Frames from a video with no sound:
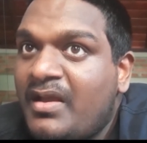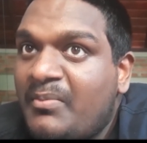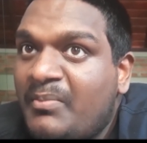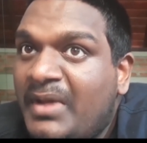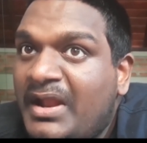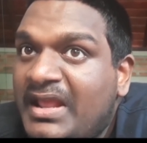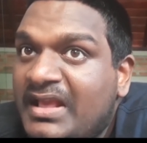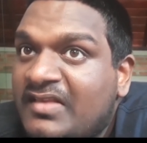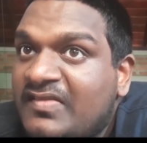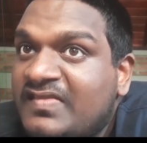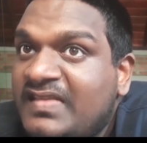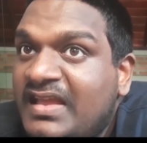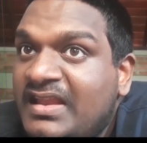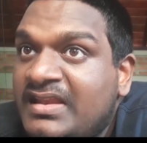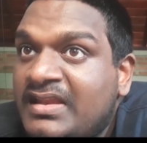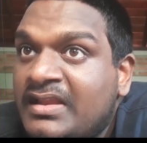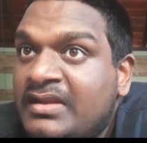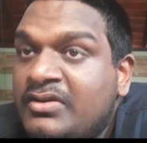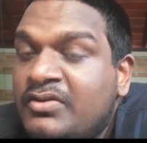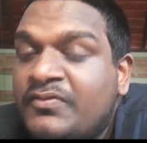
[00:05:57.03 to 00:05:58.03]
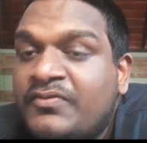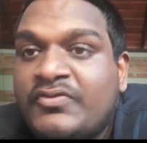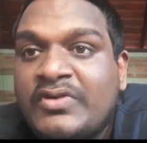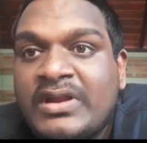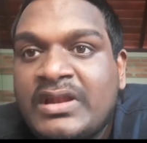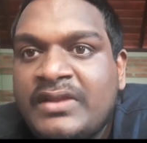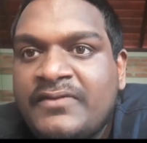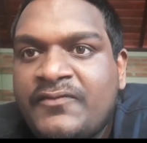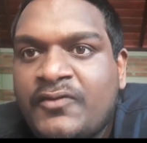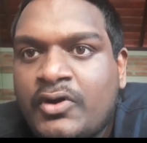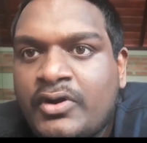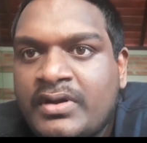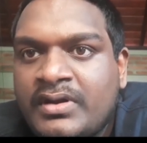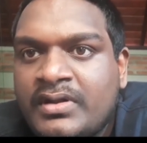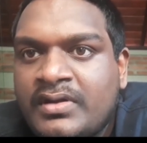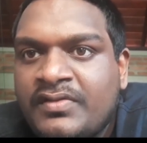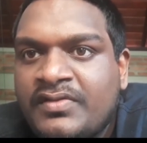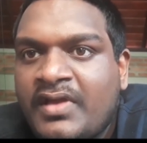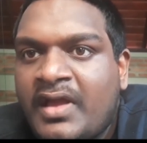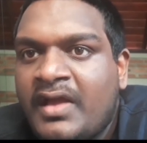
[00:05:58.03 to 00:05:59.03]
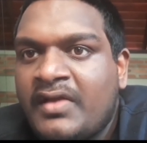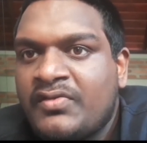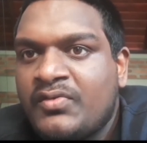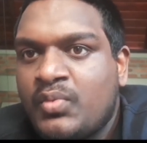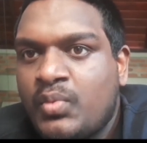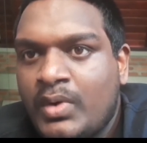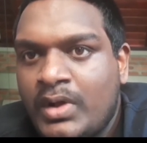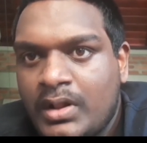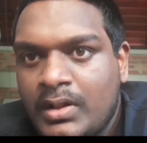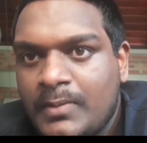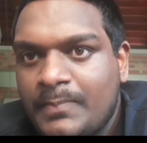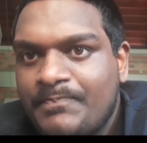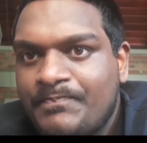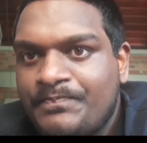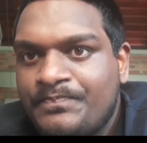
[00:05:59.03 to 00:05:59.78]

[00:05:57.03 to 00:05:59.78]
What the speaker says: but extended to friendly foreigners as well.